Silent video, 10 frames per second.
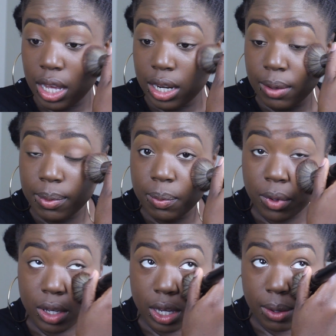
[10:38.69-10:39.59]
And I've been
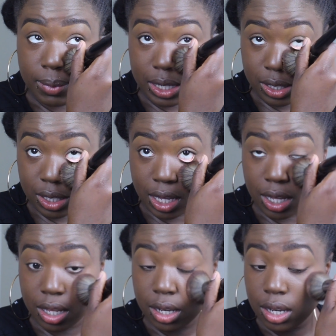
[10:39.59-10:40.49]
working on my
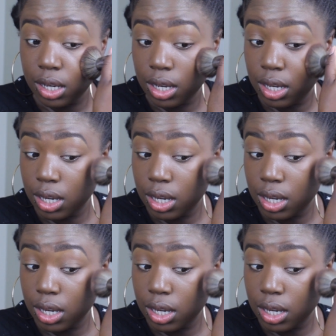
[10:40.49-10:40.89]
skin